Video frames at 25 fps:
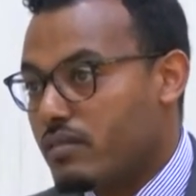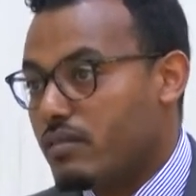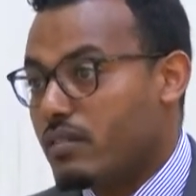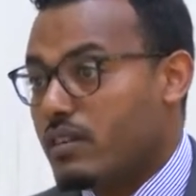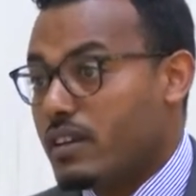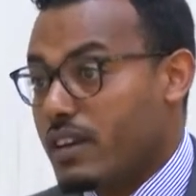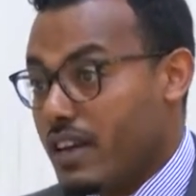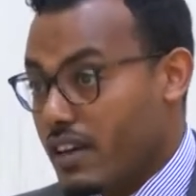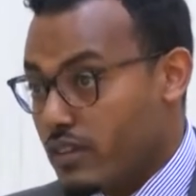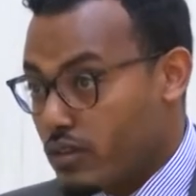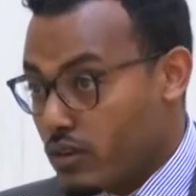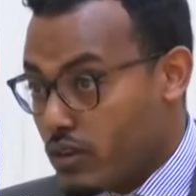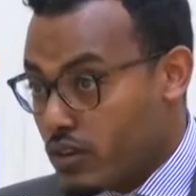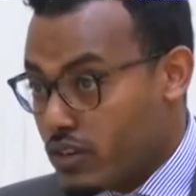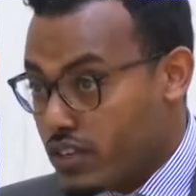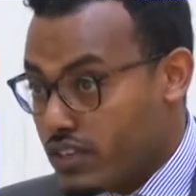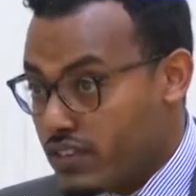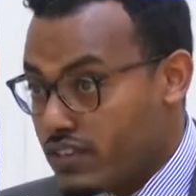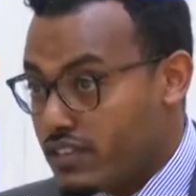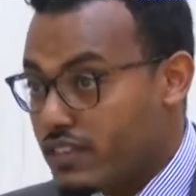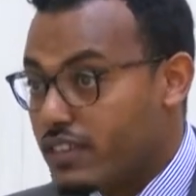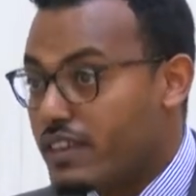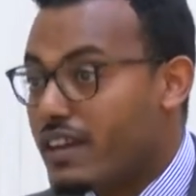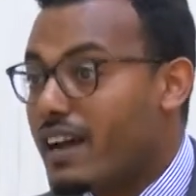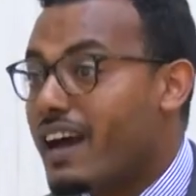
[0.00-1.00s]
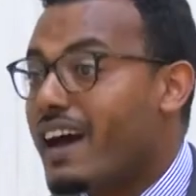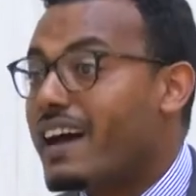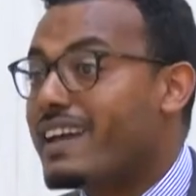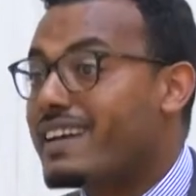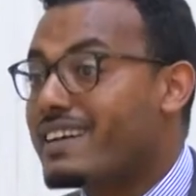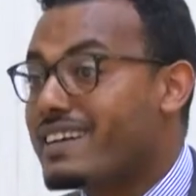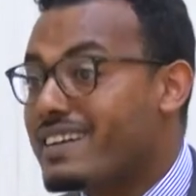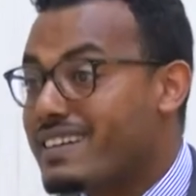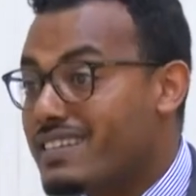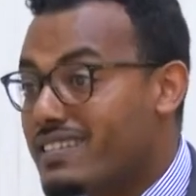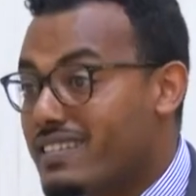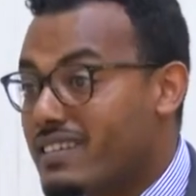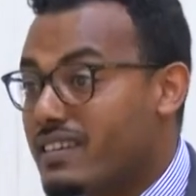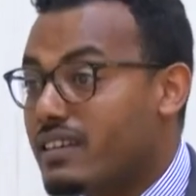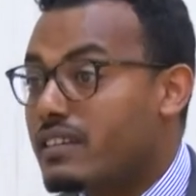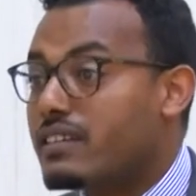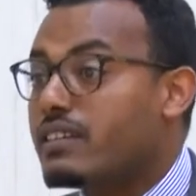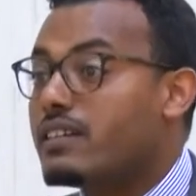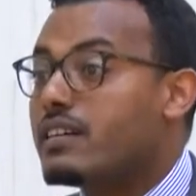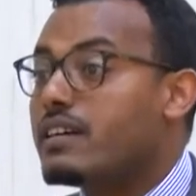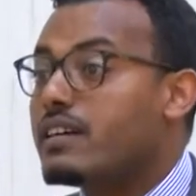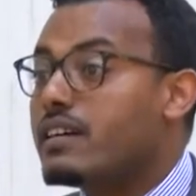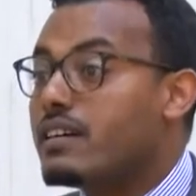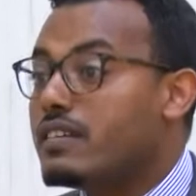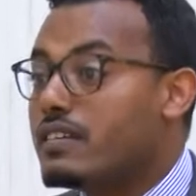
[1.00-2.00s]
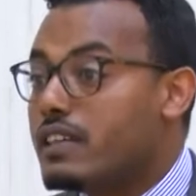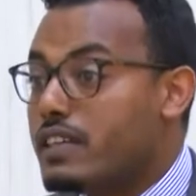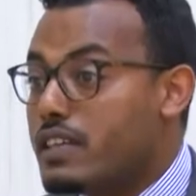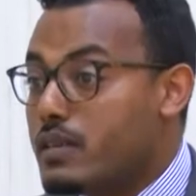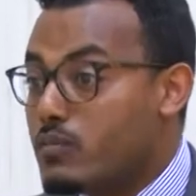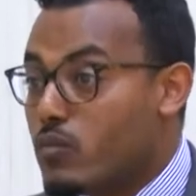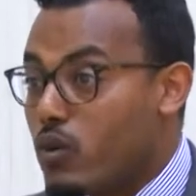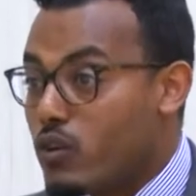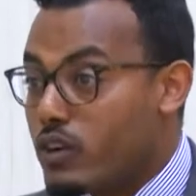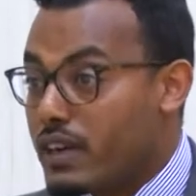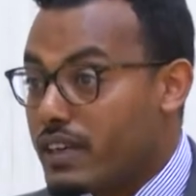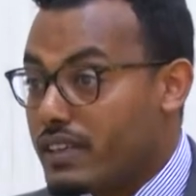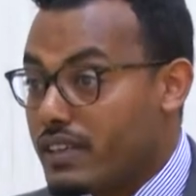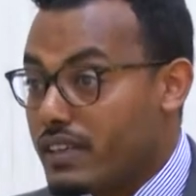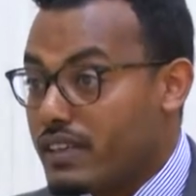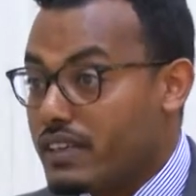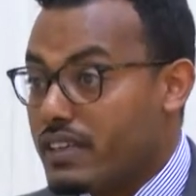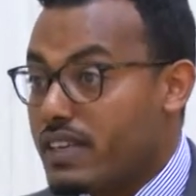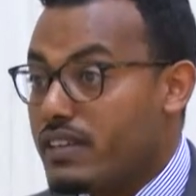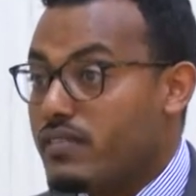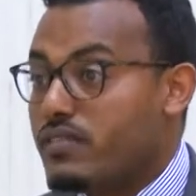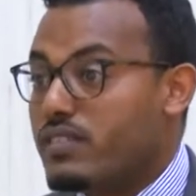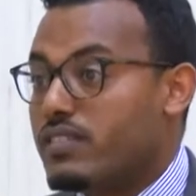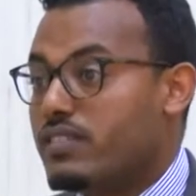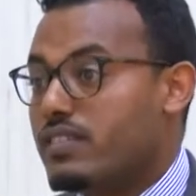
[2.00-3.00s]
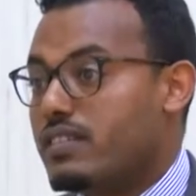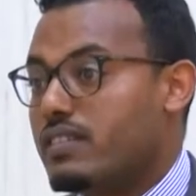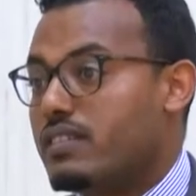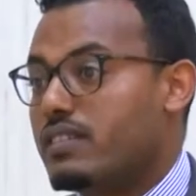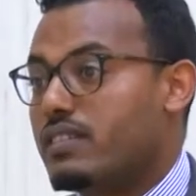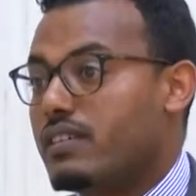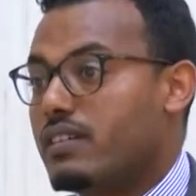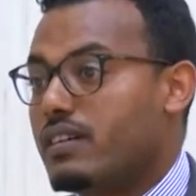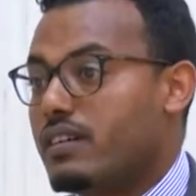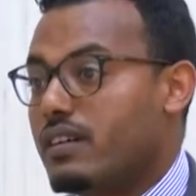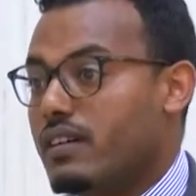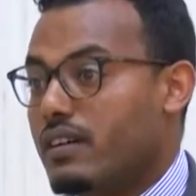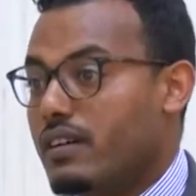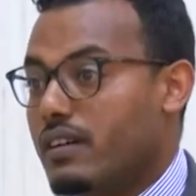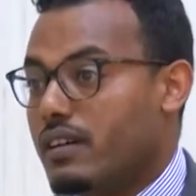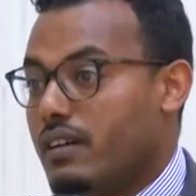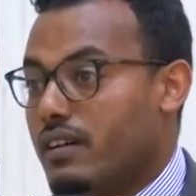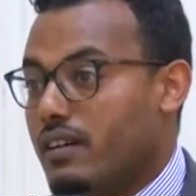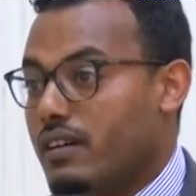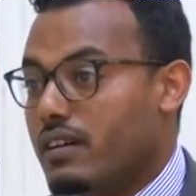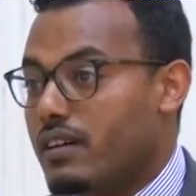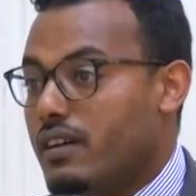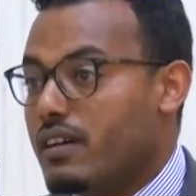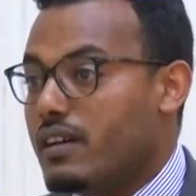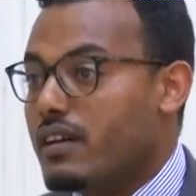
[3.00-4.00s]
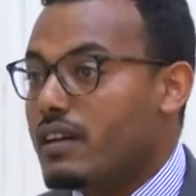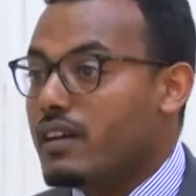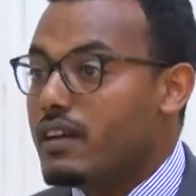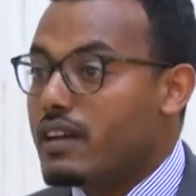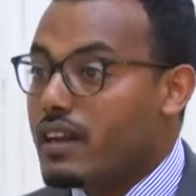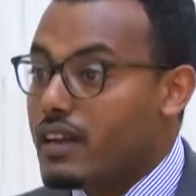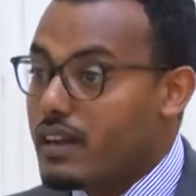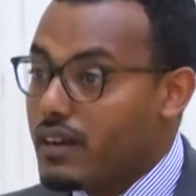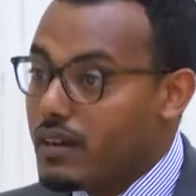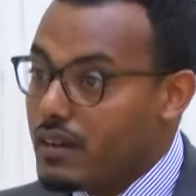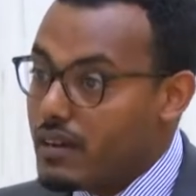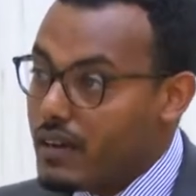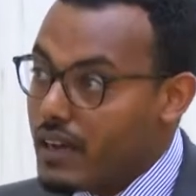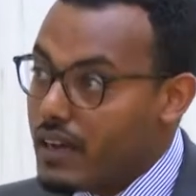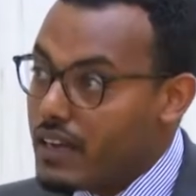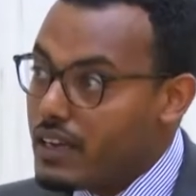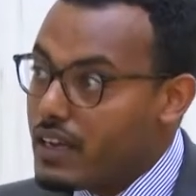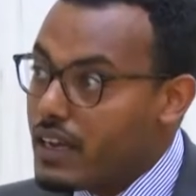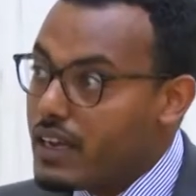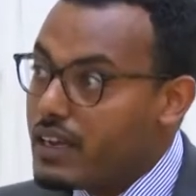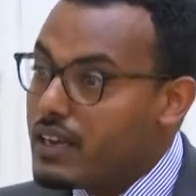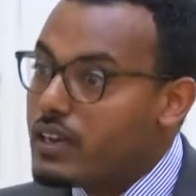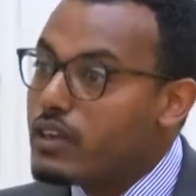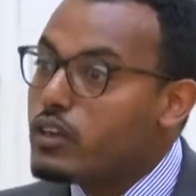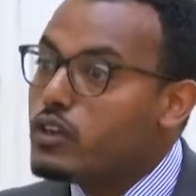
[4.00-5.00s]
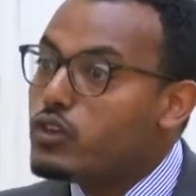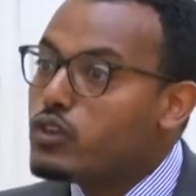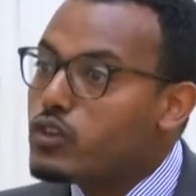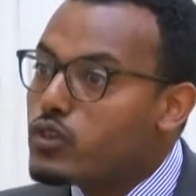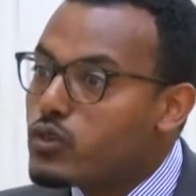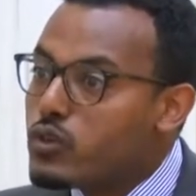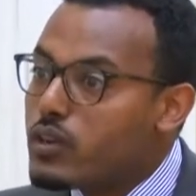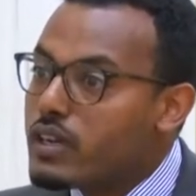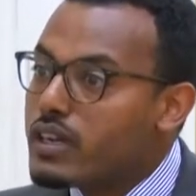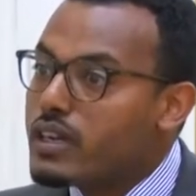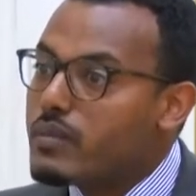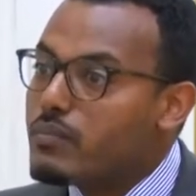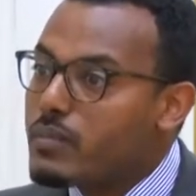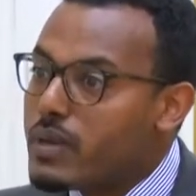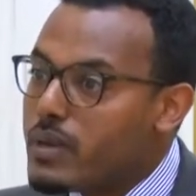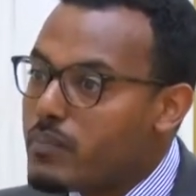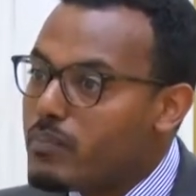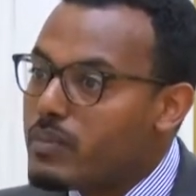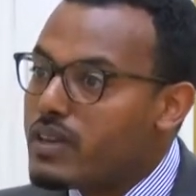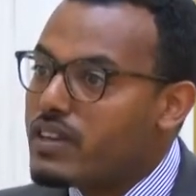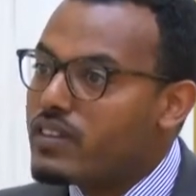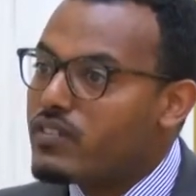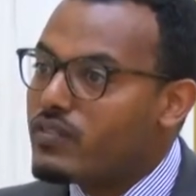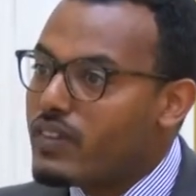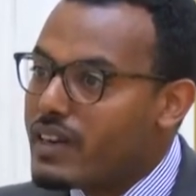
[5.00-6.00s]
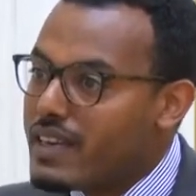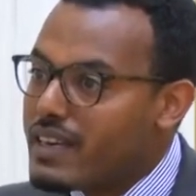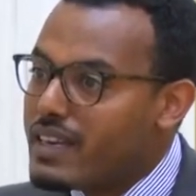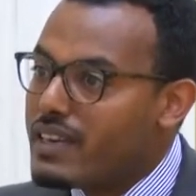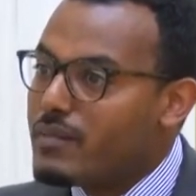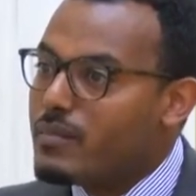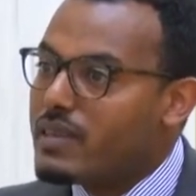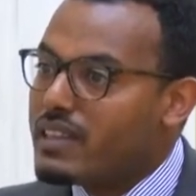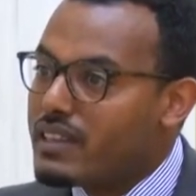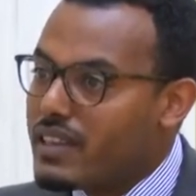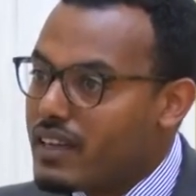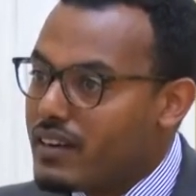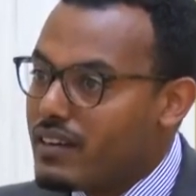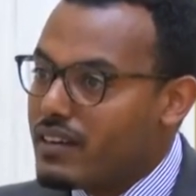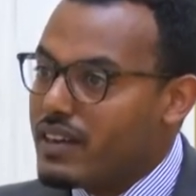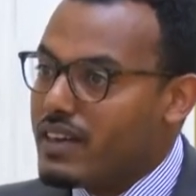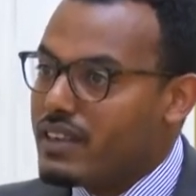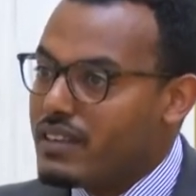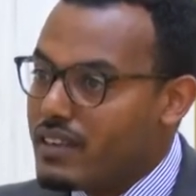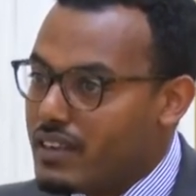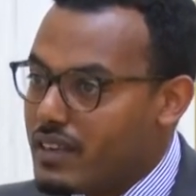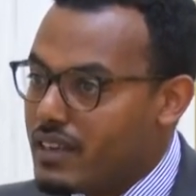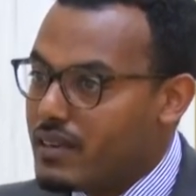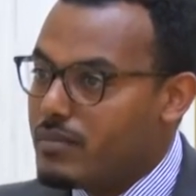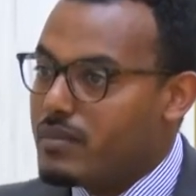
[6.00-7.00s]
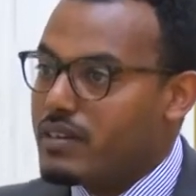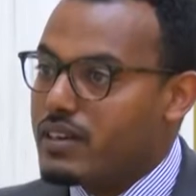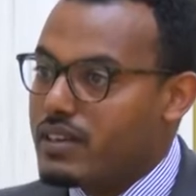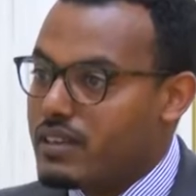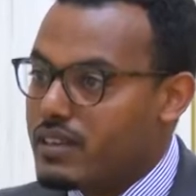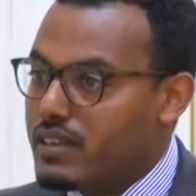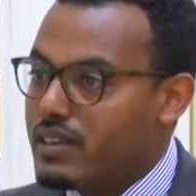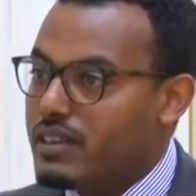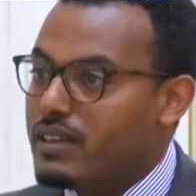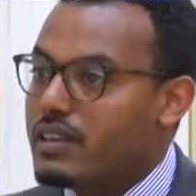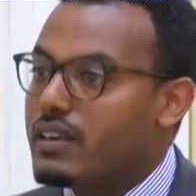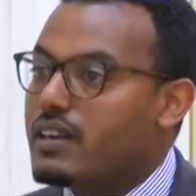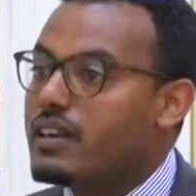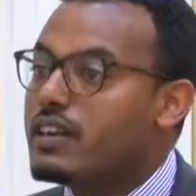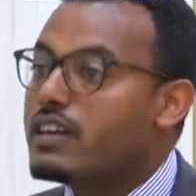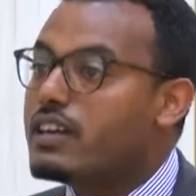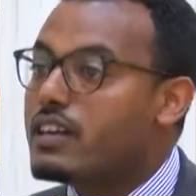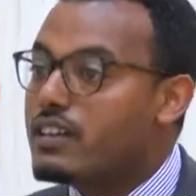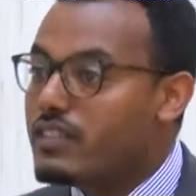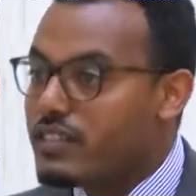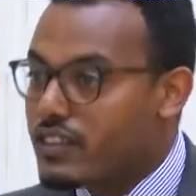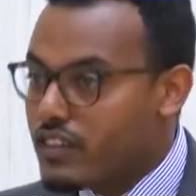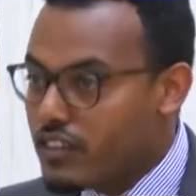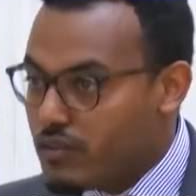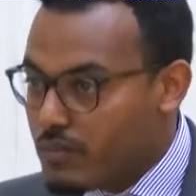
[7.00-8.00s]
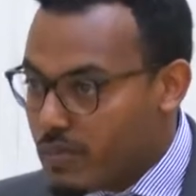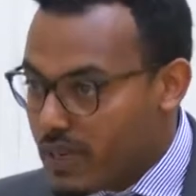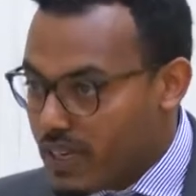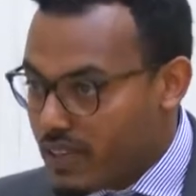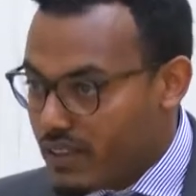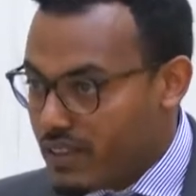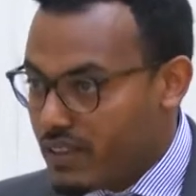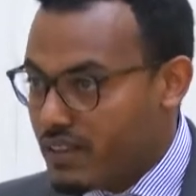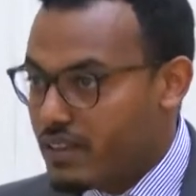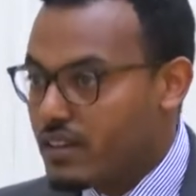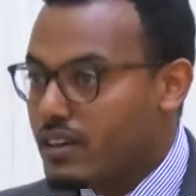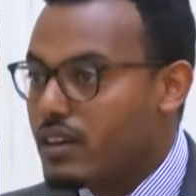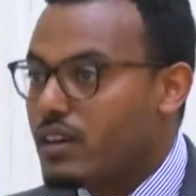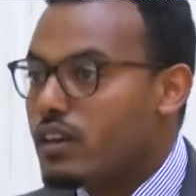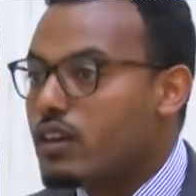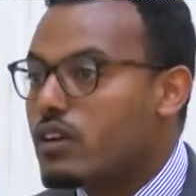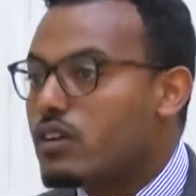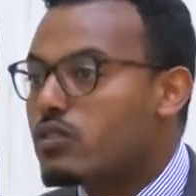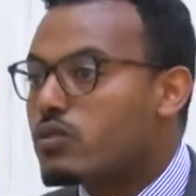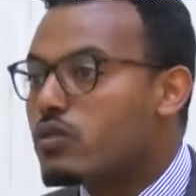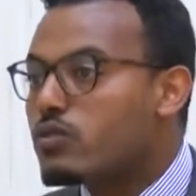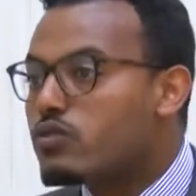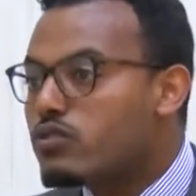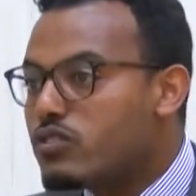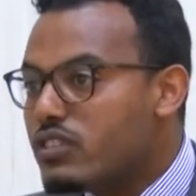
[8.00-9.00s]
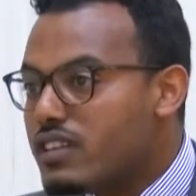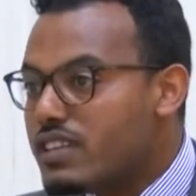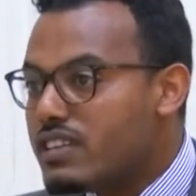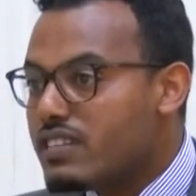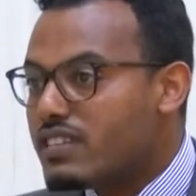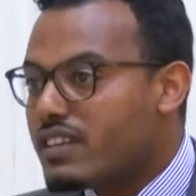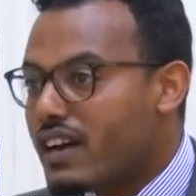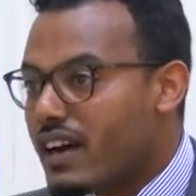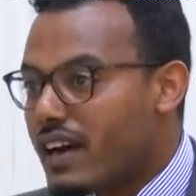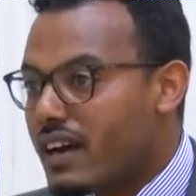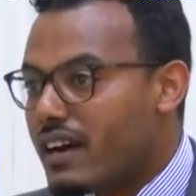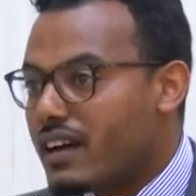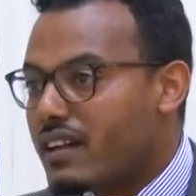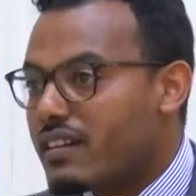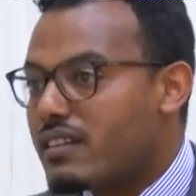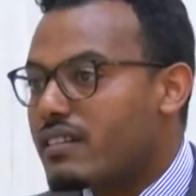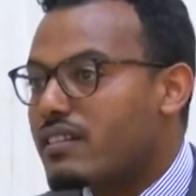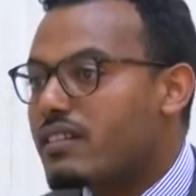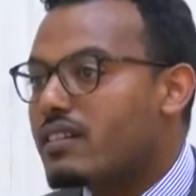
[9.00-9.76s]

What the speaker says: In other words, addressing the democratic deficit and ensuring people's fundamental right and liberty is respected. So these are